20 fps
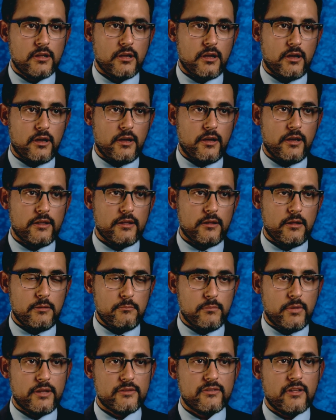I
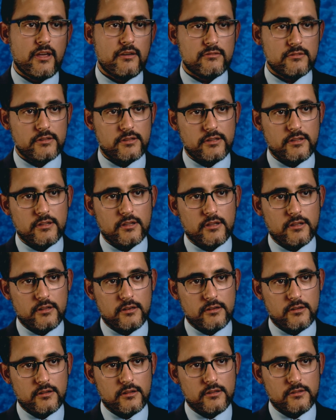invest heavily
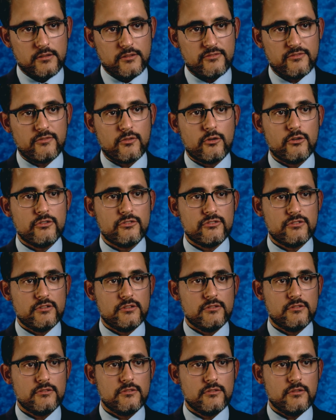in, in the first
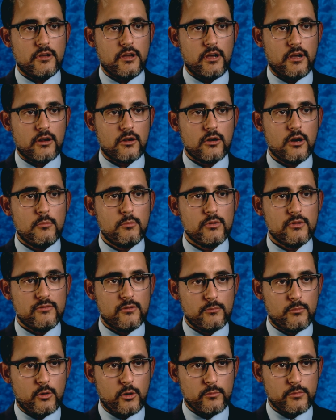couple of
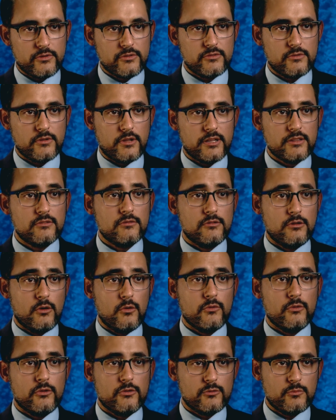appointments to get to
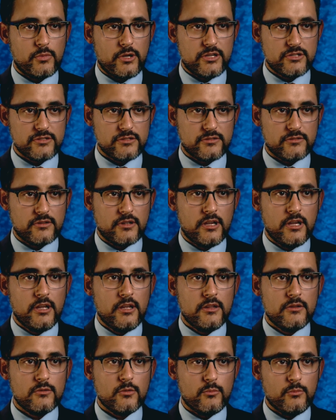know those patients
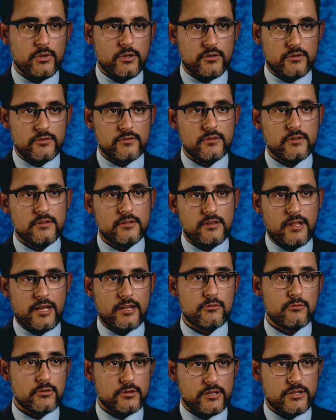to build
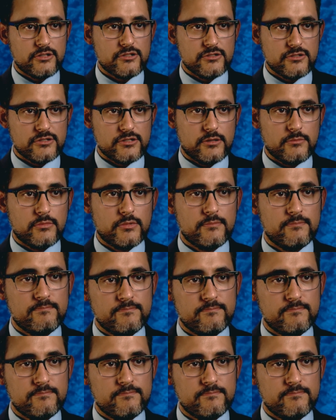that relationship.